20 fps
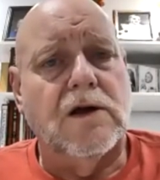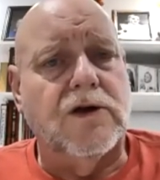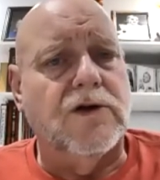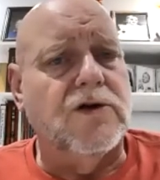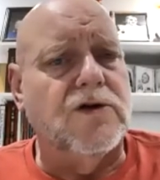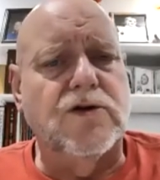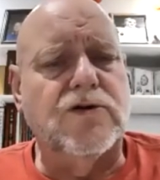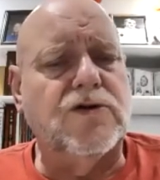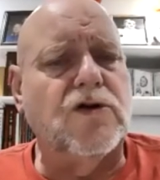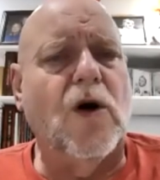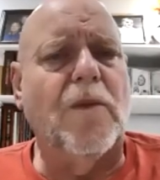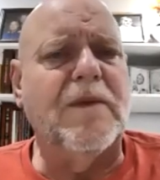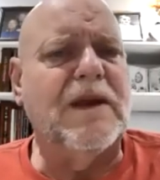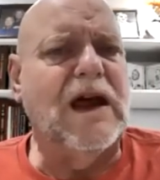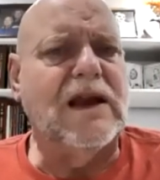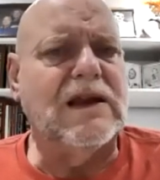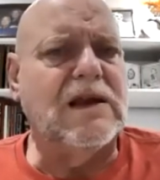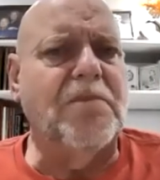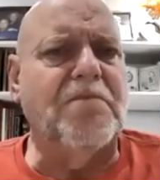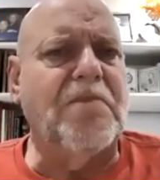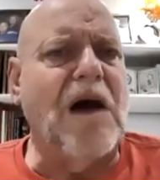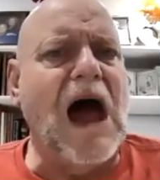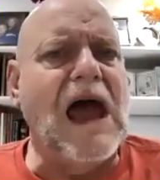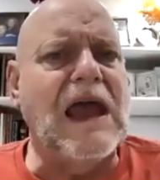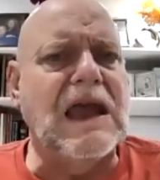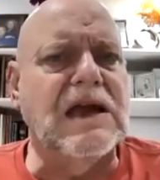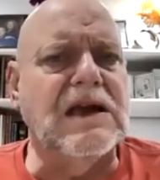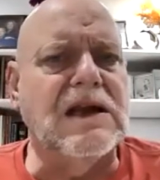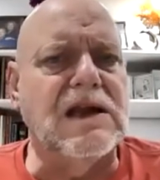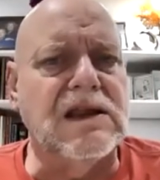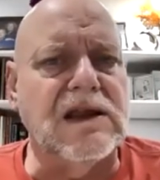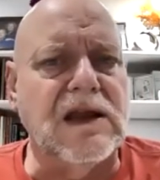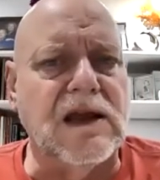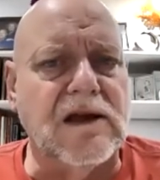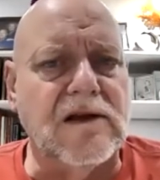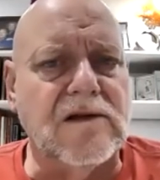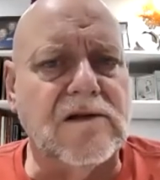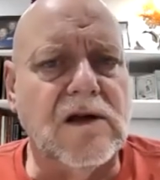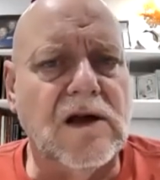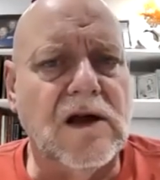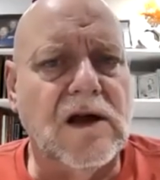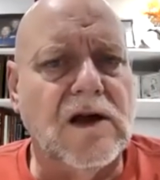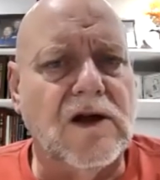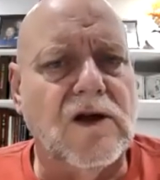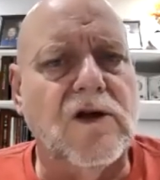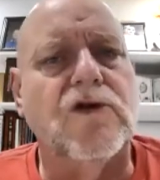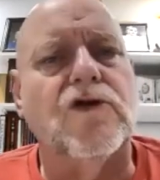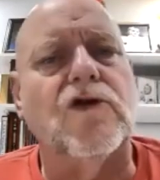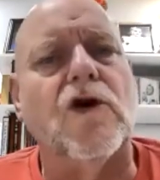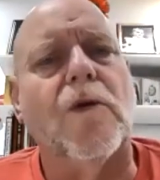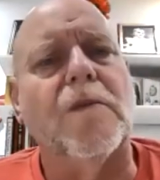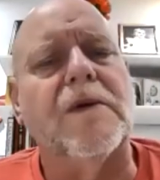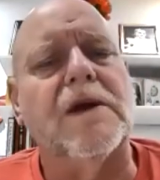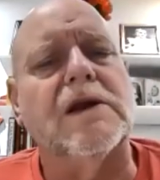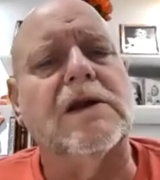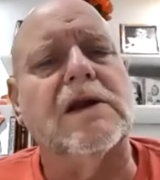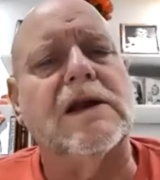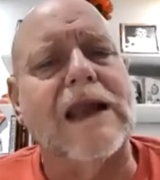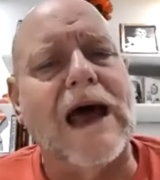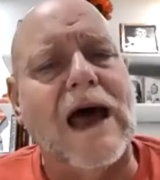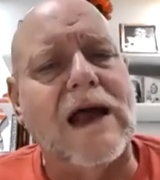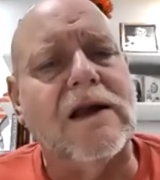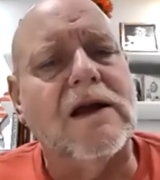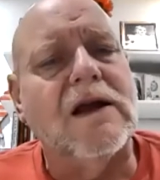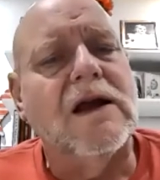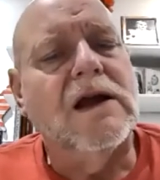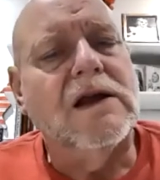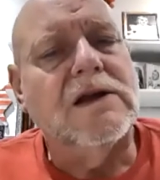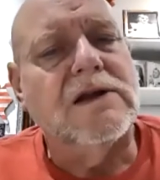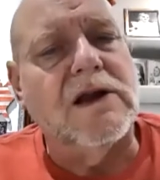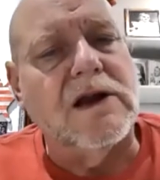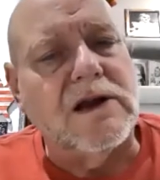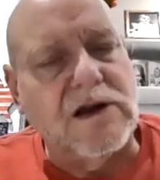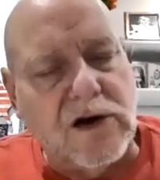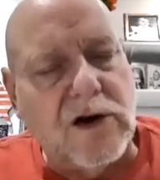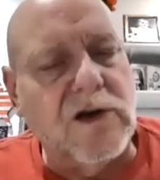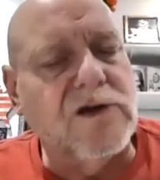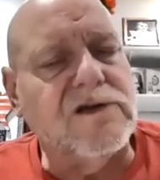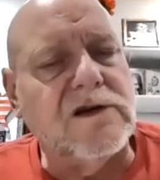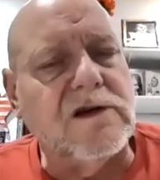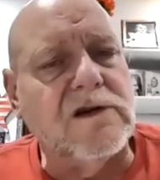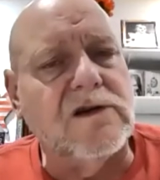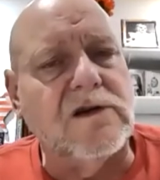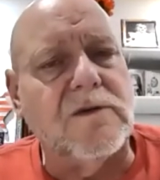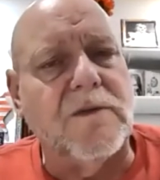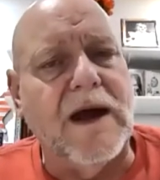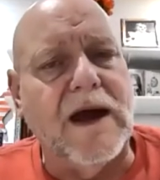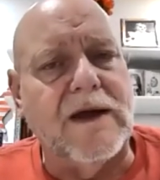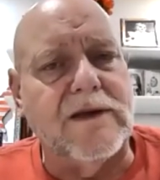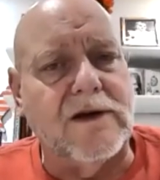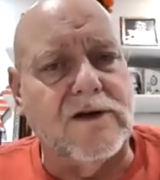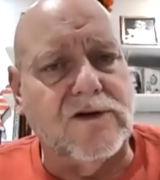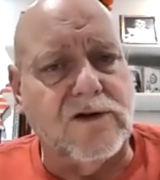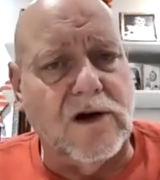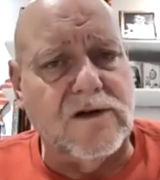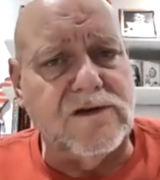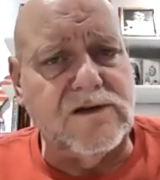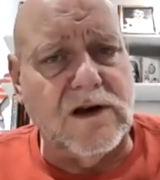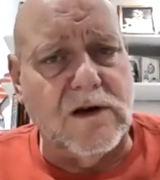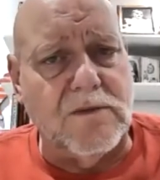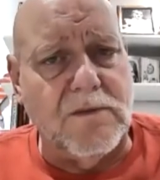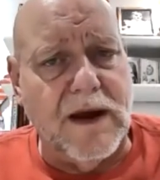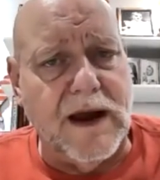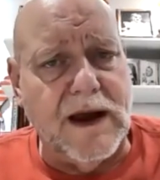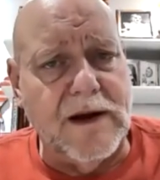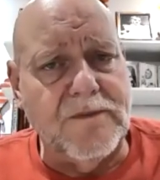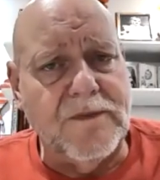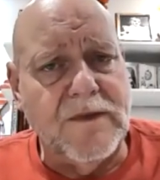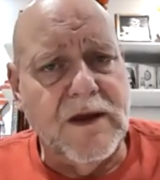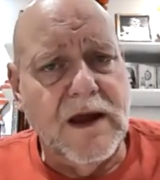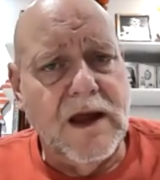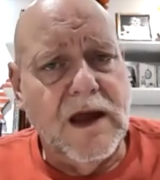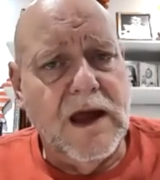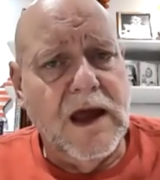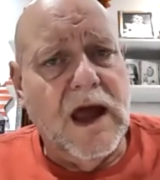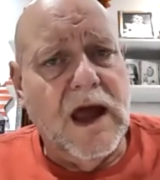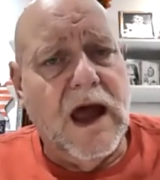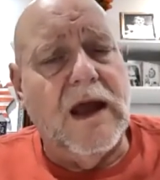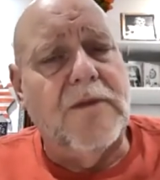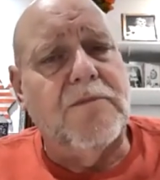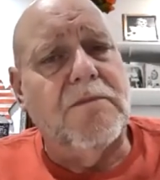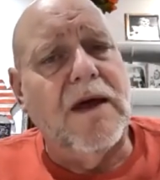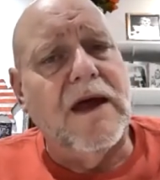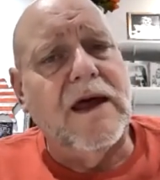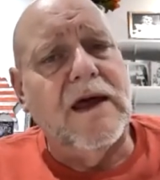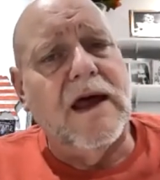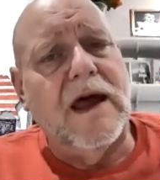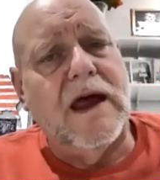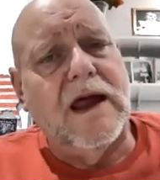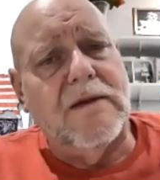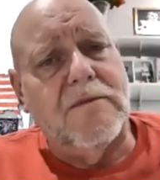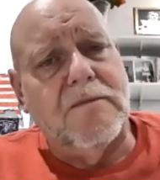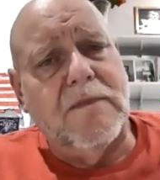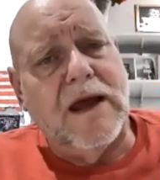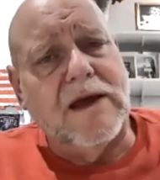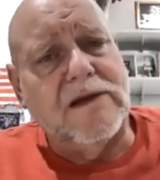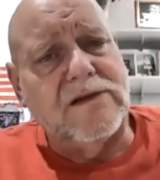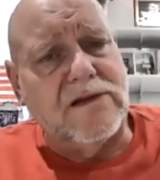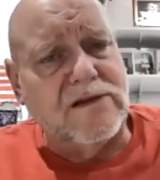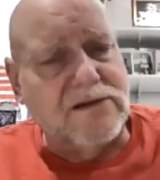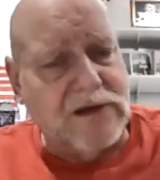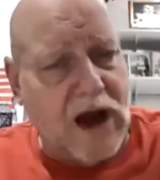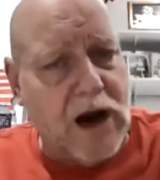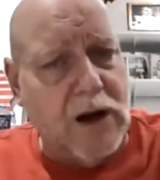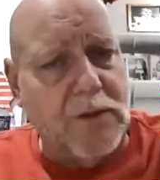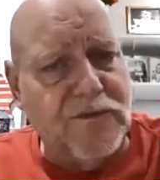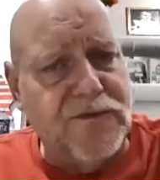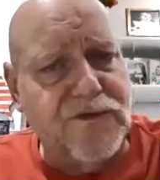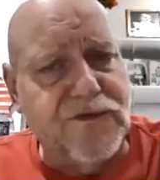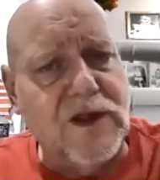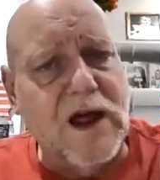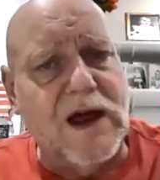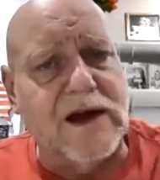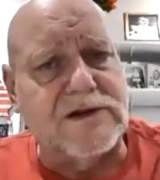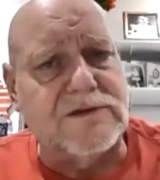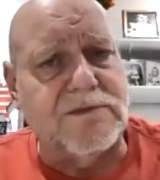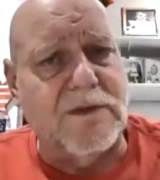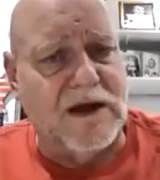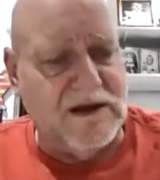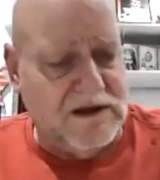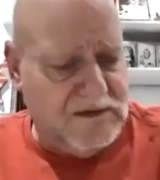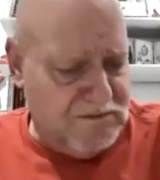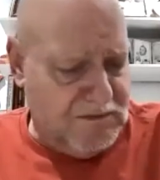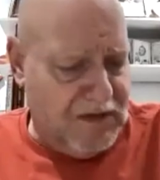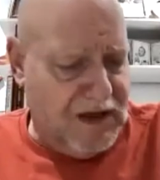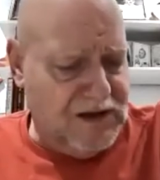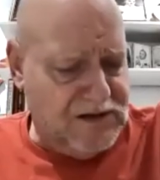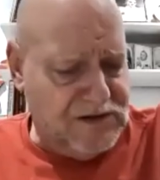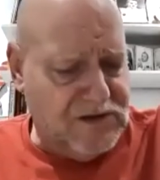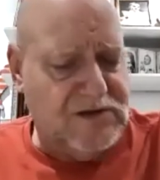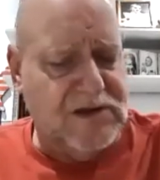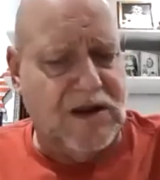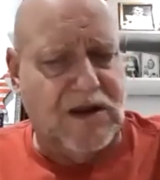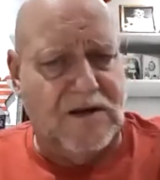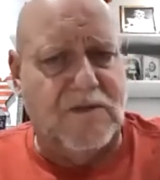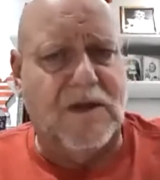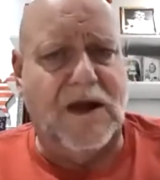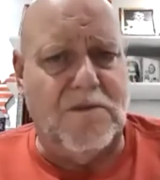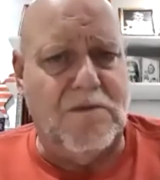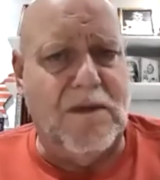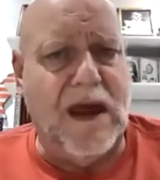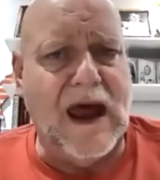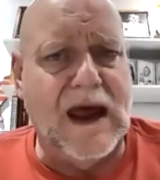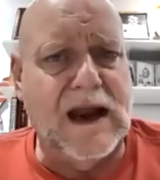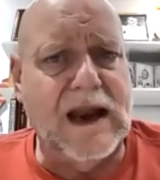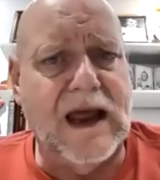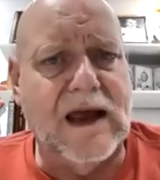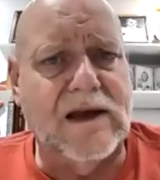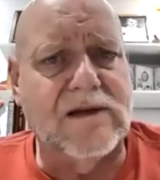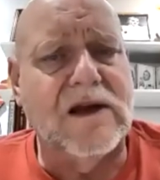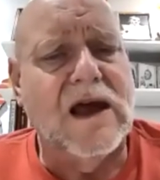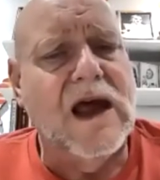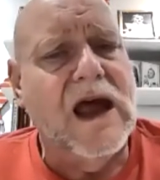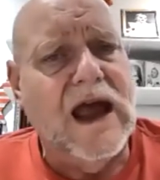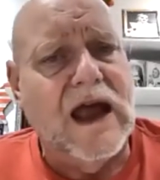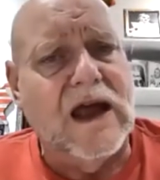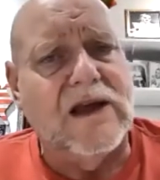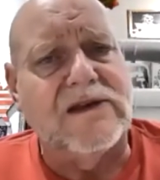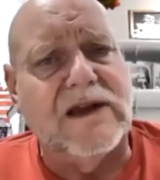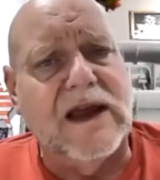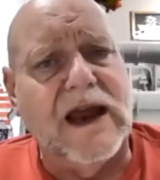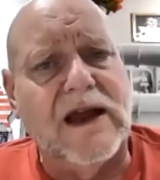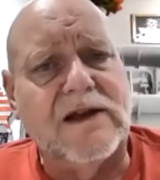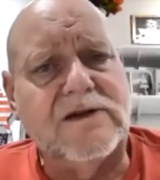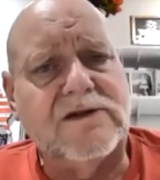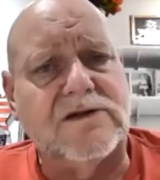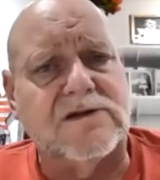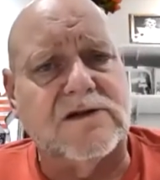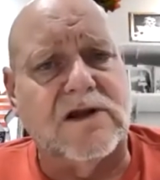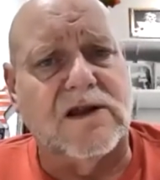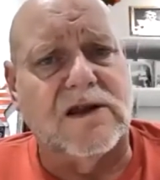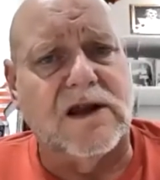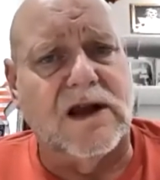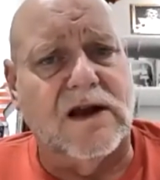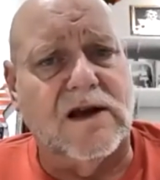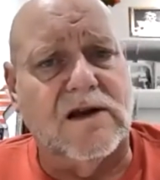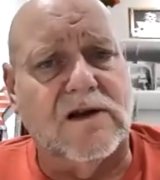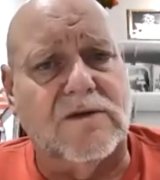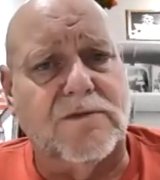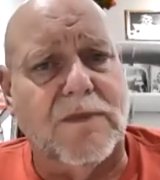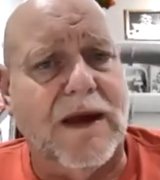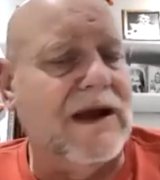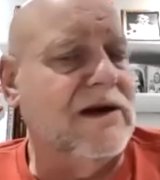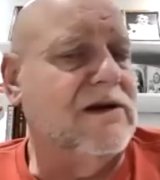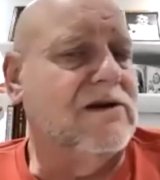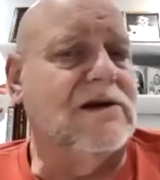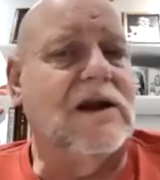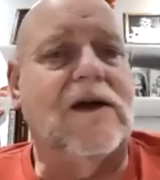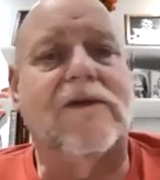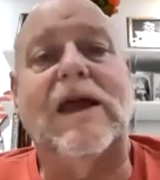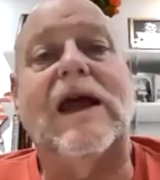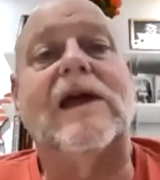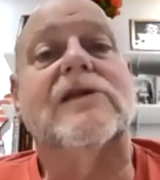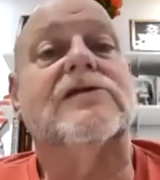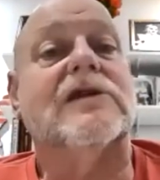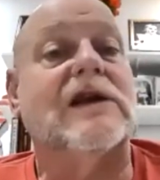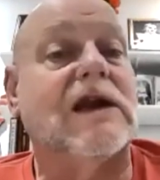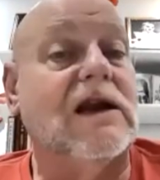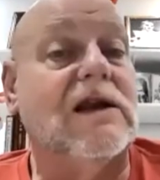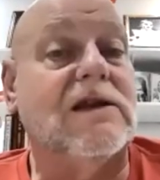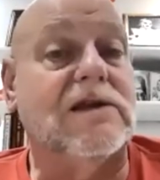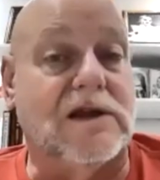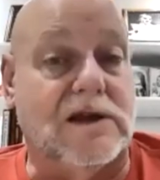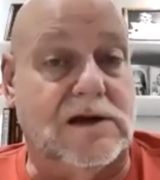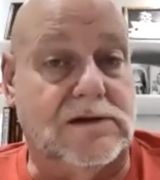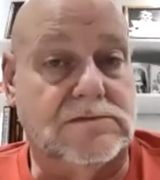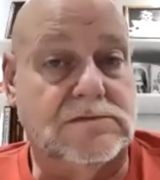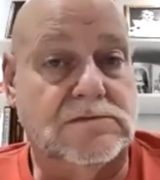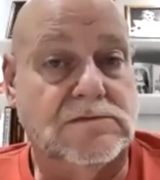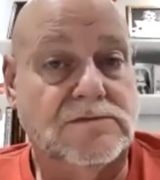You told me not to buy into things. You told me to not, that cursed is the man that trusts in man and makes his arm flesh, makes that man has the answers to things, because man doesn't have the answer to anything.